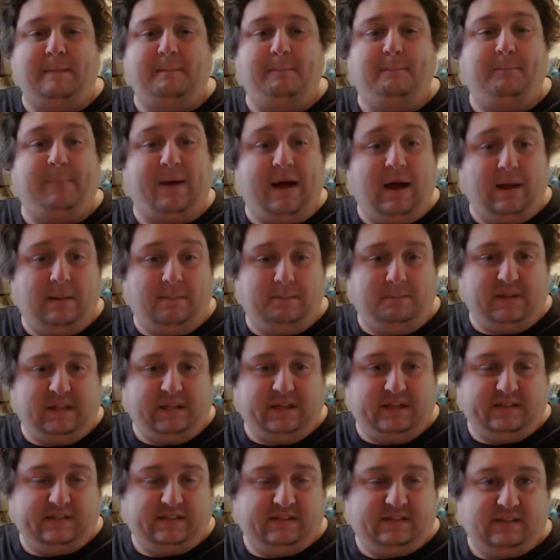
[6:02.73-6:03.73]

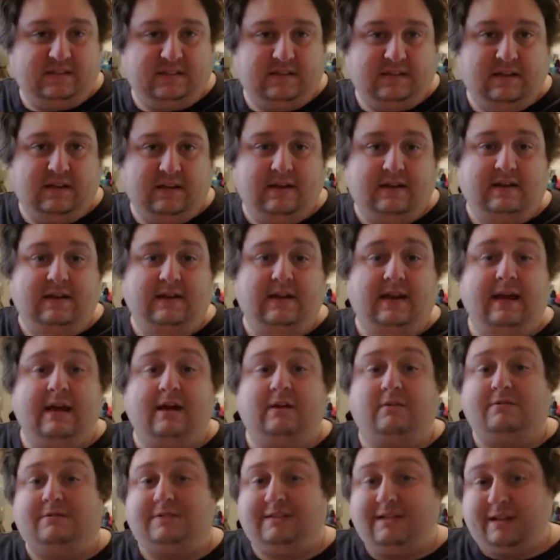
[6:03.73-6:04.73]
Bombliss.
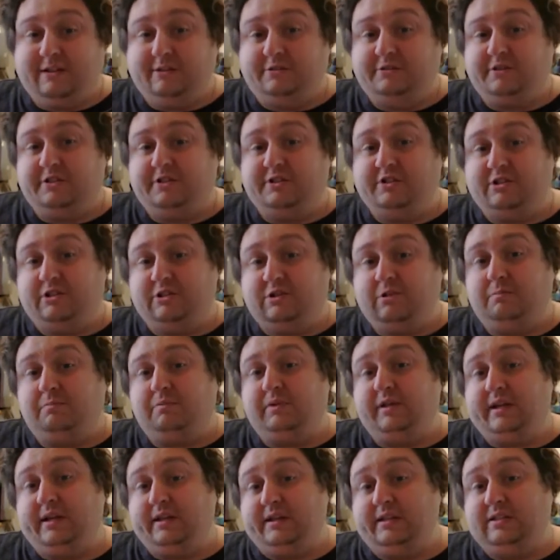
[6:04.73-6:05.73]
Now, Tetris 2
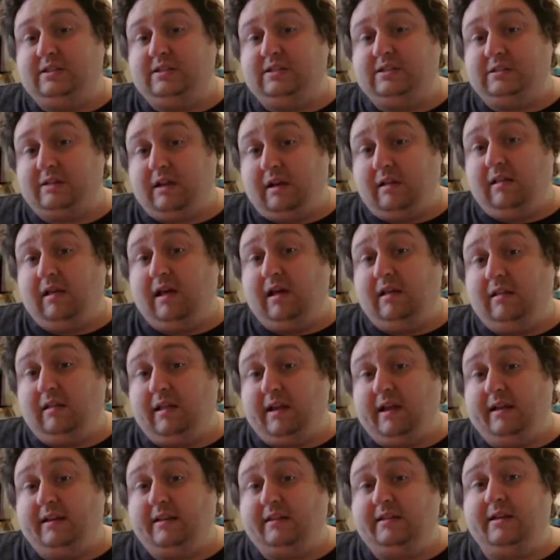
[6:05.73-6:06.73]
plays a lot
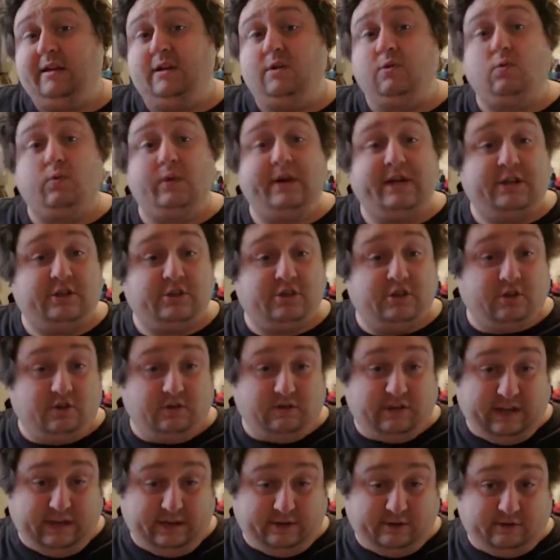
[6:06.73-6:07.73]
like the original
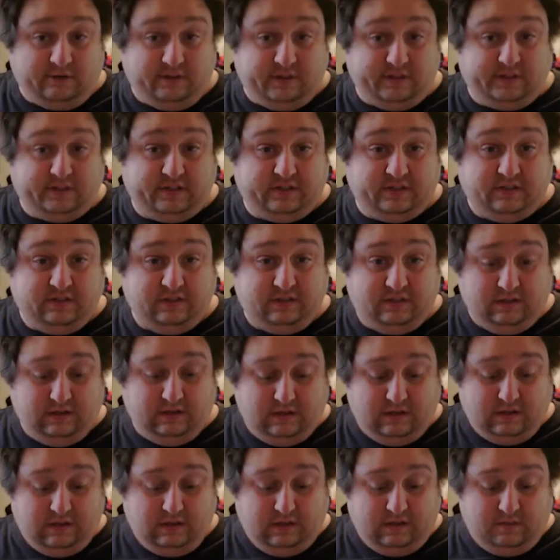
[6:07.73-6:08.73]
Tetris,
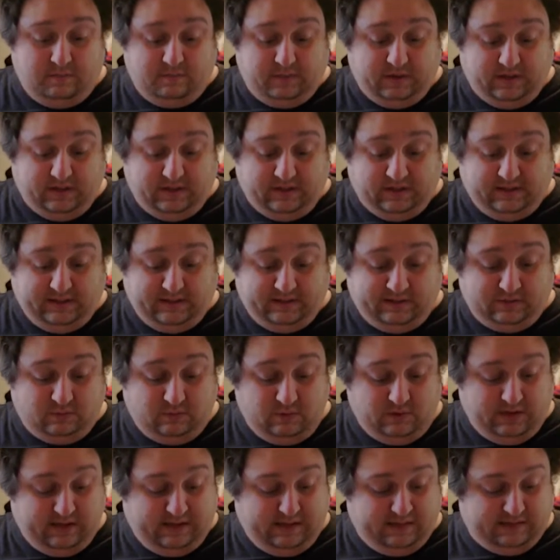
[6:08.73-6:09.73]
but this
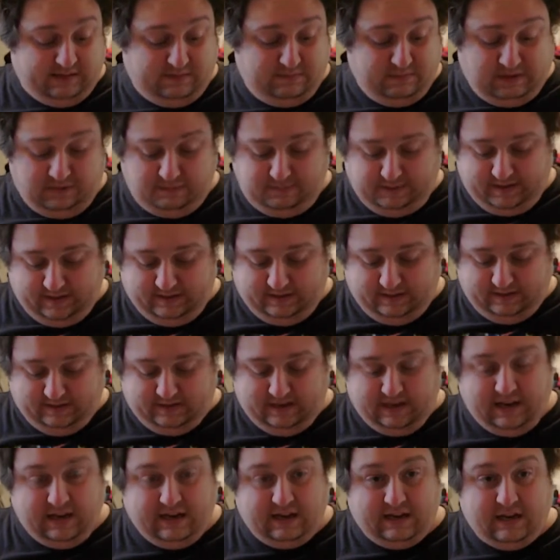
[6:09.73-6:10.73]
one isn't made by
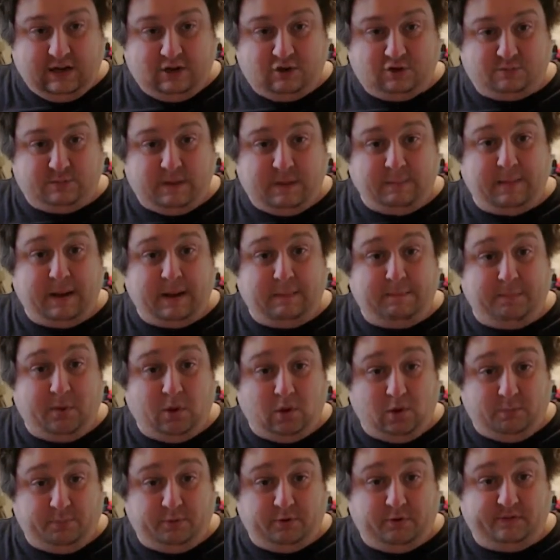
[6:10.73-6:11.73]
Nintendo, it's made by
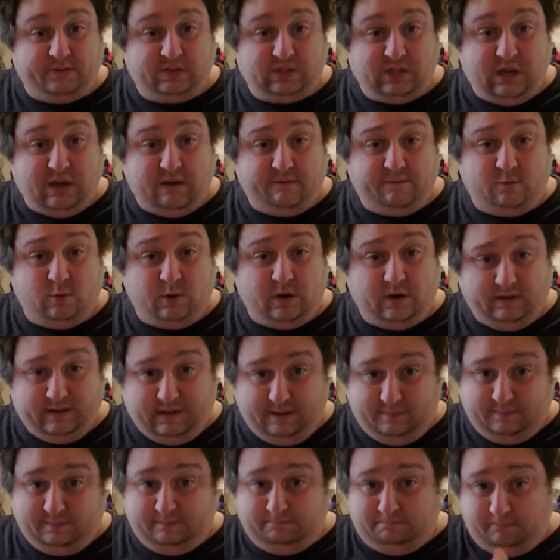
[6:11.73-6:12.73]
Bulletproof Software.
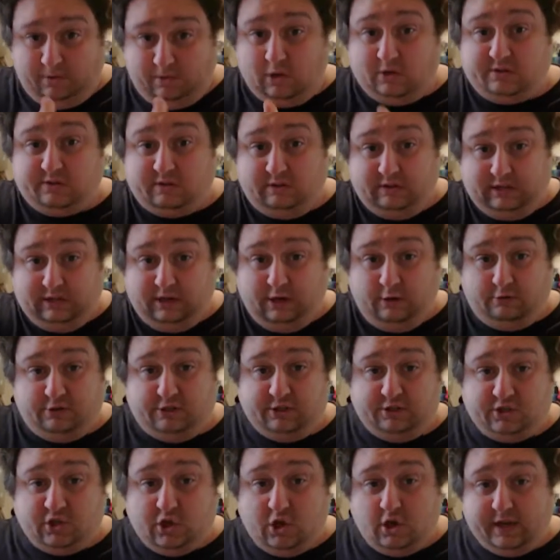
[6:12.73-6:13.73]
They also did
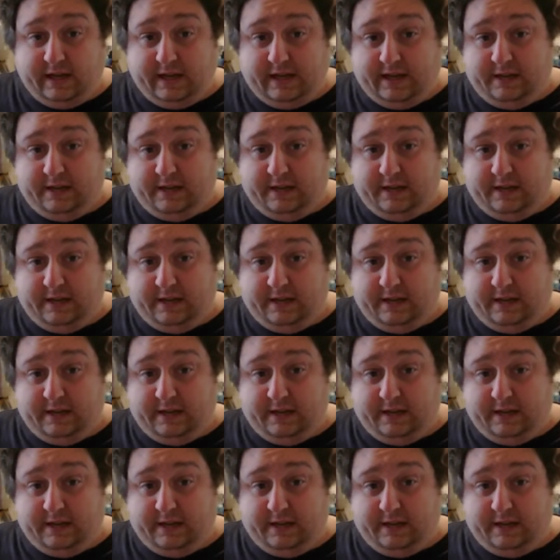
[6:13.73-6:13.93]
Yoshi's Cookie.